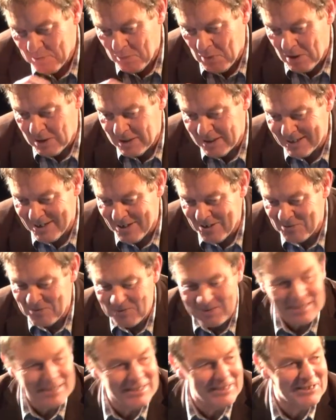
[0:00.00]
but he can't
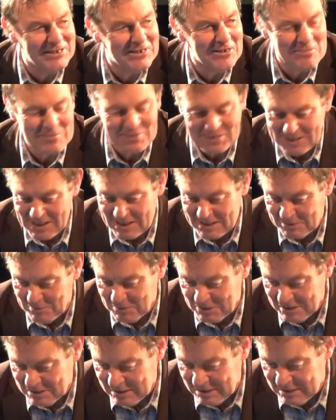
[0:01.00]
really determine exactly
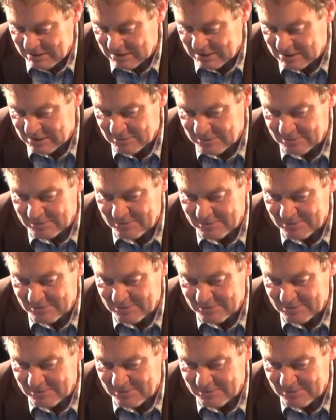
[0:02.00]
what it is.